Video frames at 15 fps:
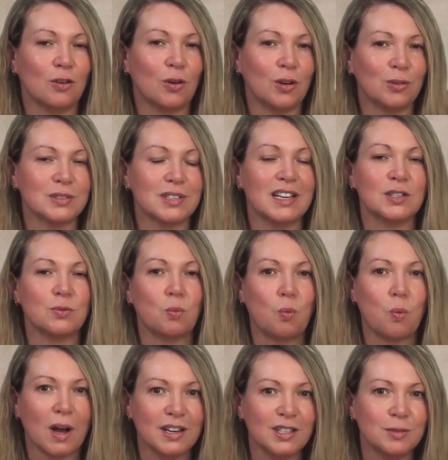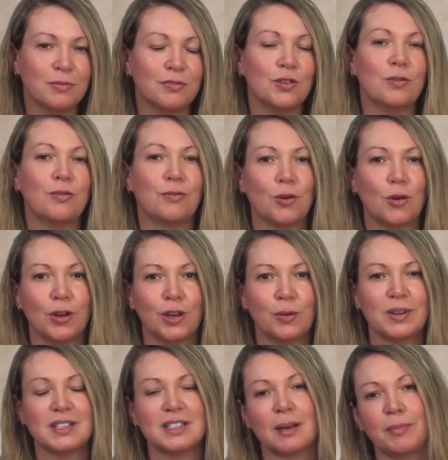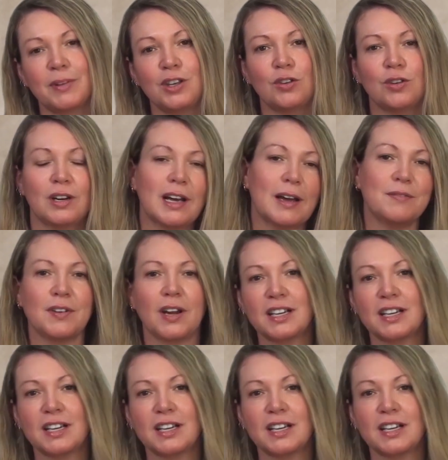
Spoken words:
oils is wonderful for you and something you could have